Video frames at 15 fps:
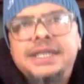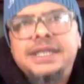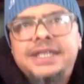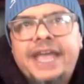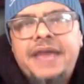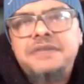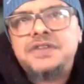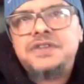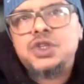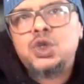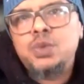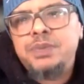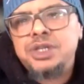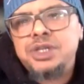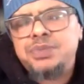games of
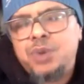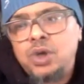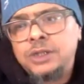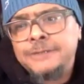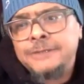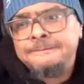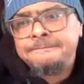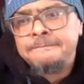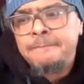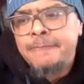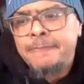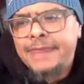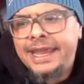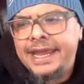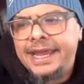Super Sport
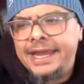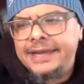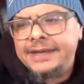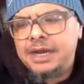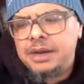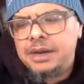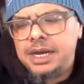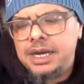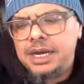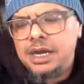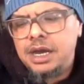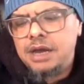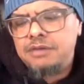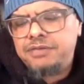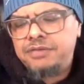and uh,
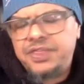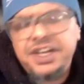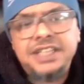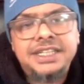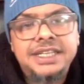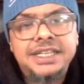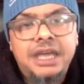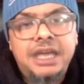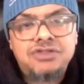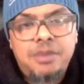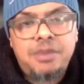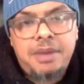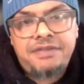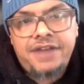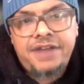13 games for
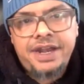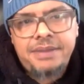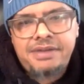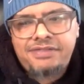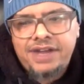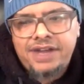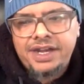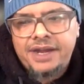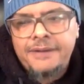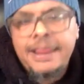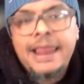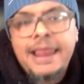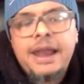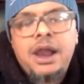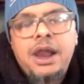Bafana Bafana.
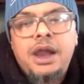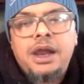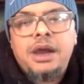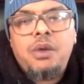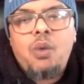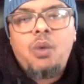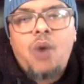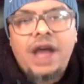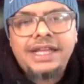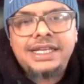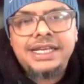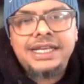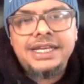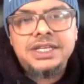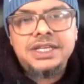What
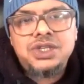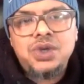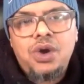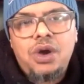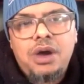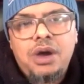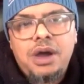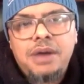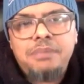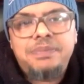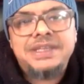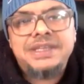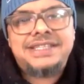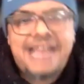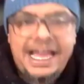is your,
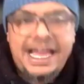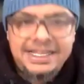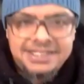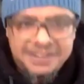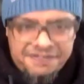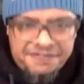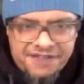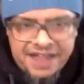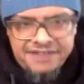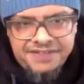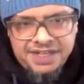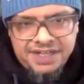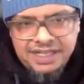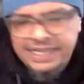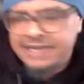besides the 5
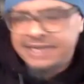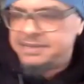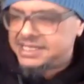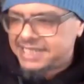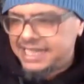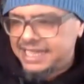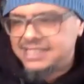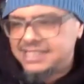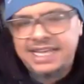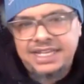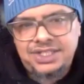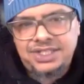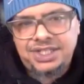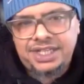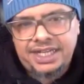0 and besides the
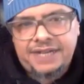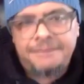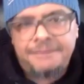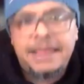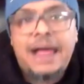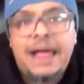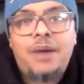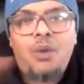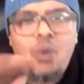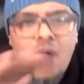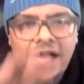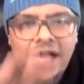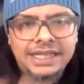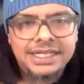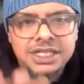Nigeria,
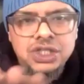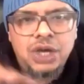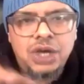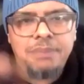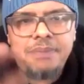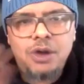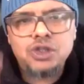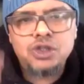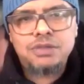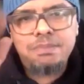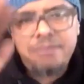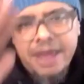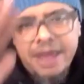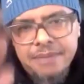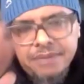what is your most
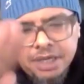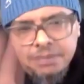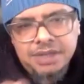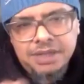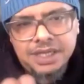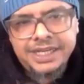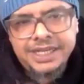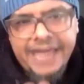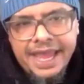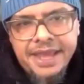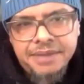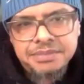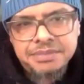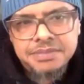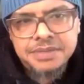memorable
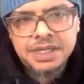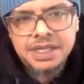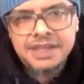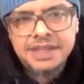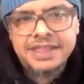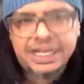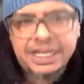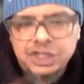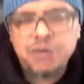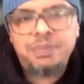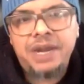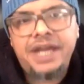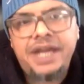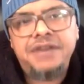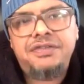game that you
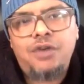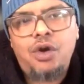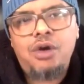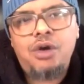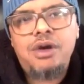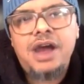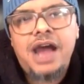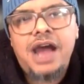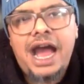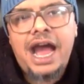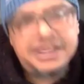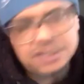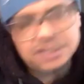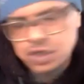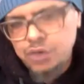played for either
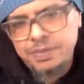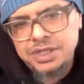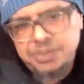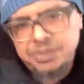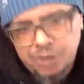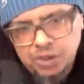Supersport